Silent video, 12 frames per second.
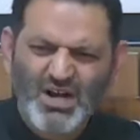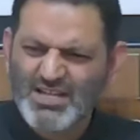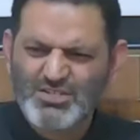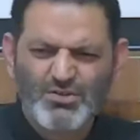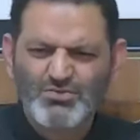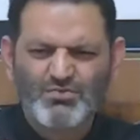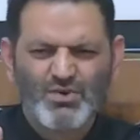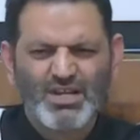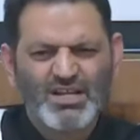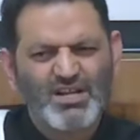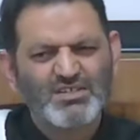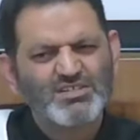I don't want
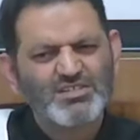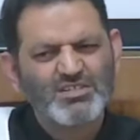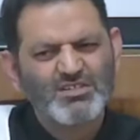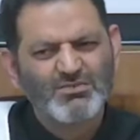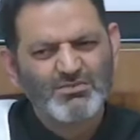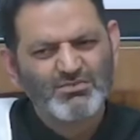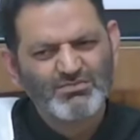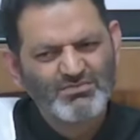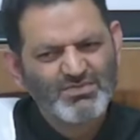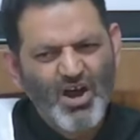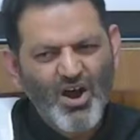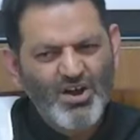to continue
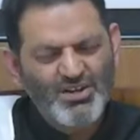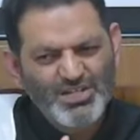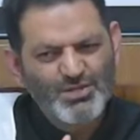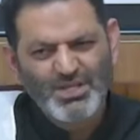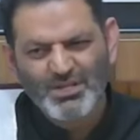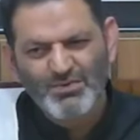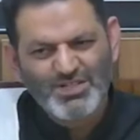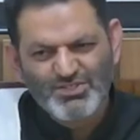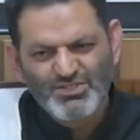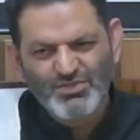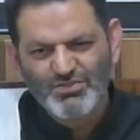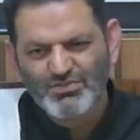arguing with
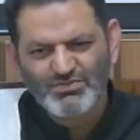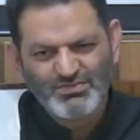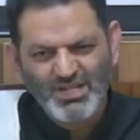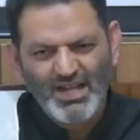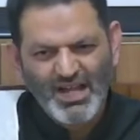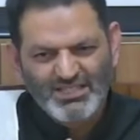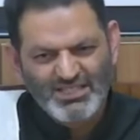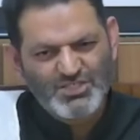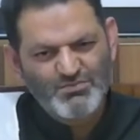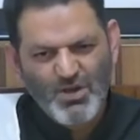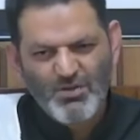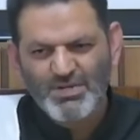you. At
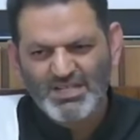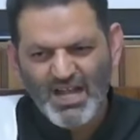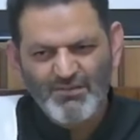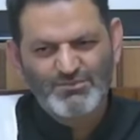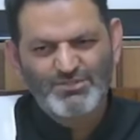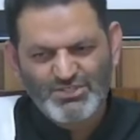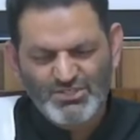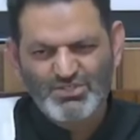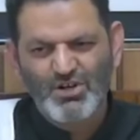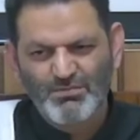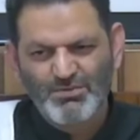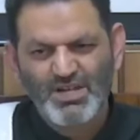this moment, I have to
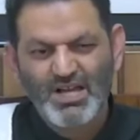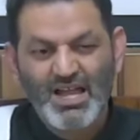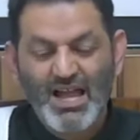stop.